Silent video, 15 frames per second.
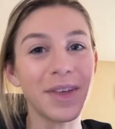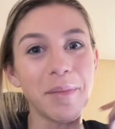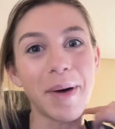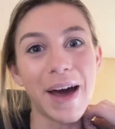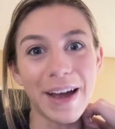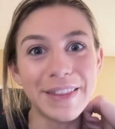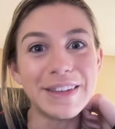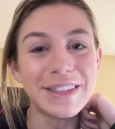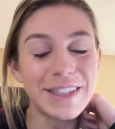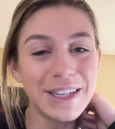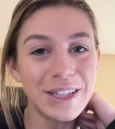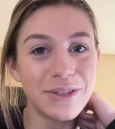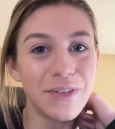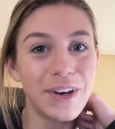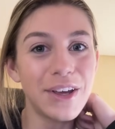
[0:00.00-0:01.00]
behind the
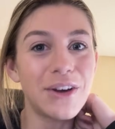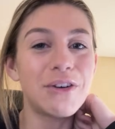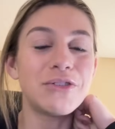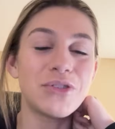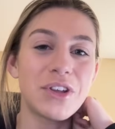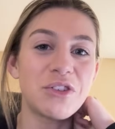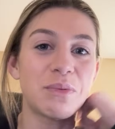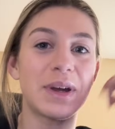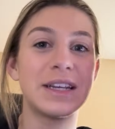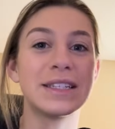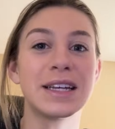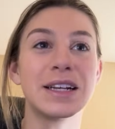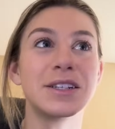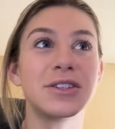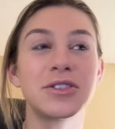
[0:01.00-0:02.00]
scenes video. So that's why I
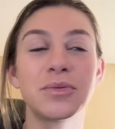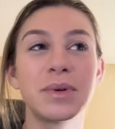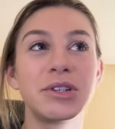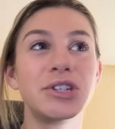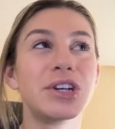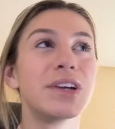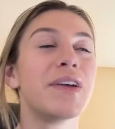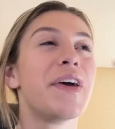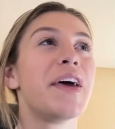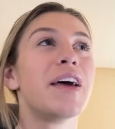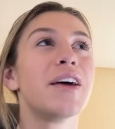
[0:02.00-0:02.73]
decided to switch it.